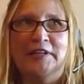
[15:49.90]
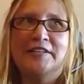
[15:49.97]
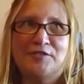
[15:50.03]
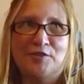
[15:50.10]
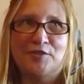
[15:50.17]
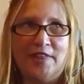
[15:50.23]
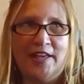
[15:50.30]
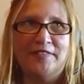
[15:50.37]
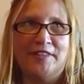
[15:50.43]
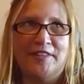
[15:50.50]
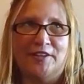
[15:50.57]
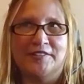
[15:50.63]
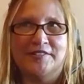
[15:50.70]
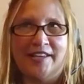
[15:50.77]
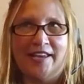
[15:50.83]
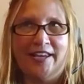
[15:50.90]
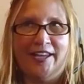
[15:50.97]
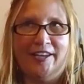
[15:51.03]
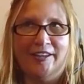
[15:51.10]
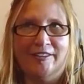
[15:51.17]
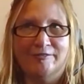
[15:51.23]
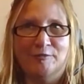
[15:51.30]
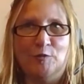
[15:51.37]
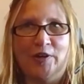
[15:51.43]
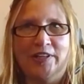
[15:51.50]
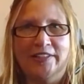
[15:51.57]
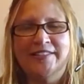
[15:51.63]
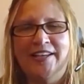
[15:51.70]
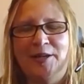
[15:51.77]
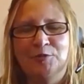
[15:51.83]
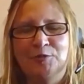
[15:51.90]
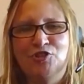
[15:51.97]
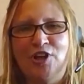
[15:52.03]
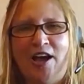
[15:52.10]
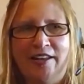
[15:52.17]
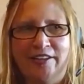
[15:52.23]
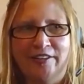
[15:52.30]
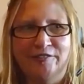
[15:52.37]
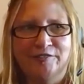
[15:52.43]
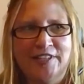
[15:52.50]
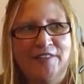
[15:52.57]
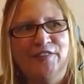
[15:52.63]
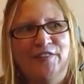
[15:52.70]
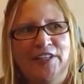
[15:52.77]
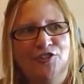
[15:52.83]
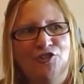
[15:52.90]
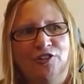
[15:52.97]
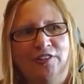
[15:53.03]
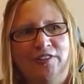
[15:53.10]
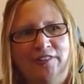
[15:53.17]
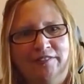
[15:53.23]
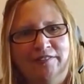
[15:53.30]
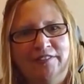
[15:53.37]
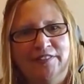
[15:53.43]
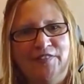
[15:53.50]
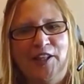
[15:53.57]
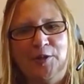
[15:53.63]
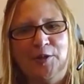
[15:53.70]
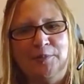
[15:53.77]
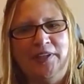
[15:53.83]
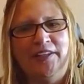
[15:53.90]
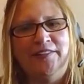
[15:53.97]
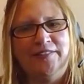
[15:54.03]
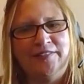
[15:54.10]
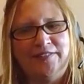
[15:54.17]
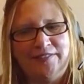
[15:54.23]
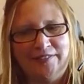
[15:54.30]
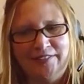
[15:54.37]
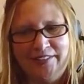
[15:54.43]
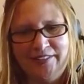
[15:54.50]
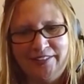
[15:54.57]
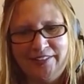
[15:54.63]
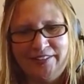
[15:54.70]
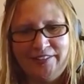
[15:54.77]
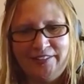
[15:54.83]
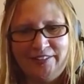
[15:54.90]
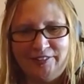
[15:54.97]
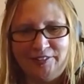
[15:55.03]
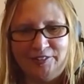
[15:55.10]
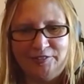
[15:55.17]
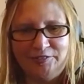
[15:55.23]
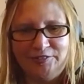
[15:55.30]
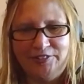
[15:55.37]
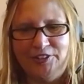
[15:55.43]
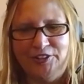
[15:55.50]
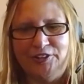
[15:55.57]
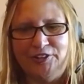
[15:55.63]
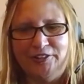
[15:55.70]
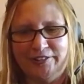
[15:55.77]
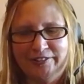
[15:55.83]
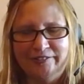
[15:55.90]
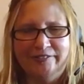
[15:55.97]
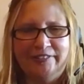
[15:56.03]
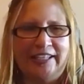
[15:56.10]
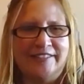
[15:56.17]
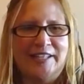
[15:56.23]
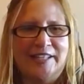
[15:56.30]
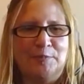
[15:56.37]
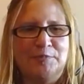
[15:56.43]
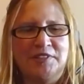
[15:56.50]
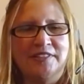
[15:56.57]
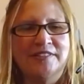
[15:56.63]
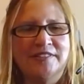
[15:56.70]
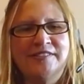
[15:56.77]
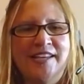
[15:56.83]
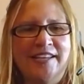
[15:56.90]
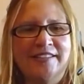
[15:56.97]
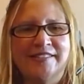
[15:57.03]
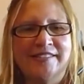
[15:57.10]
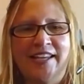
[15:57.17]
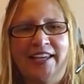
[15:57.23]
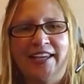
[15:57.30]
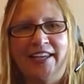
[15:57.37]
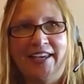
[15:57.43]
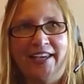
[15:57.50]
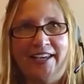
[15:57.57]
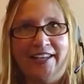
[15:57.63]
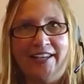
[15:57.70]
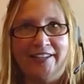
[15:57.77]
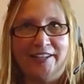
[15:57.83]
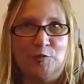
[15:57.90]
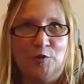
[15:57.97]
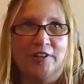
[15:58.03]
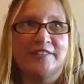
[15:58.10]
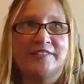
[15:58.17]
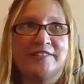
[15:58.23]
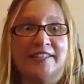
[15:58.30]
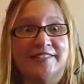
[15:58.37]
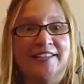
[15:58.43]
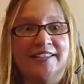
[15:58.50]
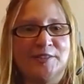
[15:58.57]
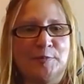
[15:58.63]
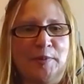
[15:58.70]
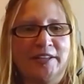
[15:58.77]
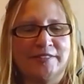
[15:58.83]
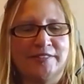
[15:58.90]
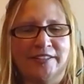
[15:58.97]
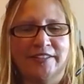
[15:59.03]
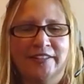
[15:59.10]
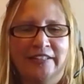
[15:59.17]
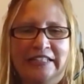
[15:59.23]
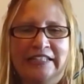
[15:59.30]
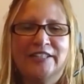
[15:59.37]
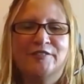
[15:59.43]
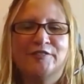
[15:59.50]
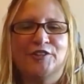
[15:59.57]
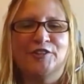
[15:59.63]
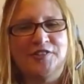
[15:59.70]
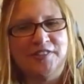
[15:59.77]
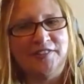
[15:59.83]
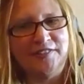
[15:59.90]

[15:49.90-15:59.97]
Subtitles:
so that there's a one-time shot of definition, development, your acceptance testing, and it works as expected, versus